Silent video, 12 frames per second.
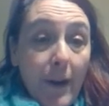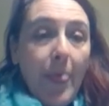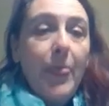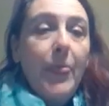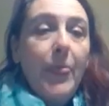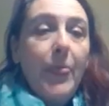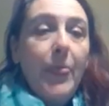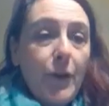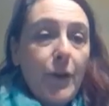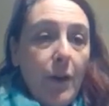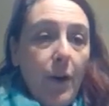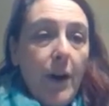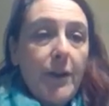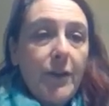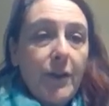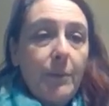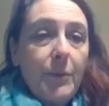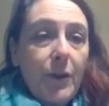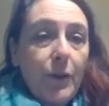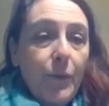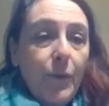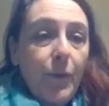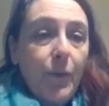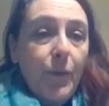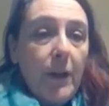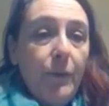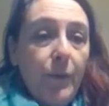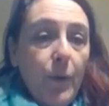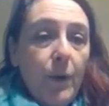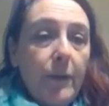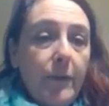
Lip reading: Those are the autosomes. There's 44